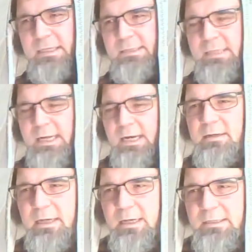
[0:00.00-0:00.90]
Because God,
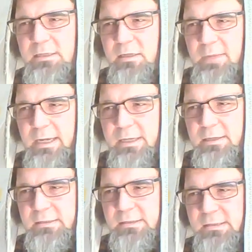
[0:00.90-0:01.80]
God's going to make you
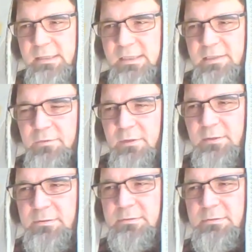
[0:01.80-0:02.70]
successful
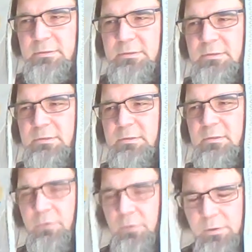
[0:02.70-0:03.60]

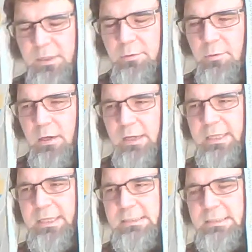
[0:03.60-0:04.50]
for who you are in
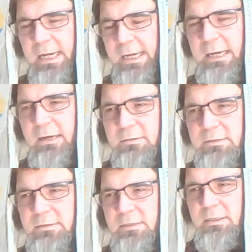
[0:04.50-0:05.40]
the inside
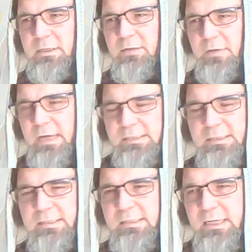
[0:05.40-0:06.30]
out. If you're not
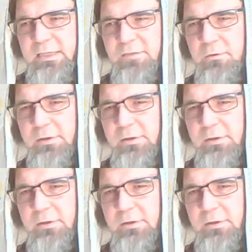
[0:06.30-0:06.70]
successful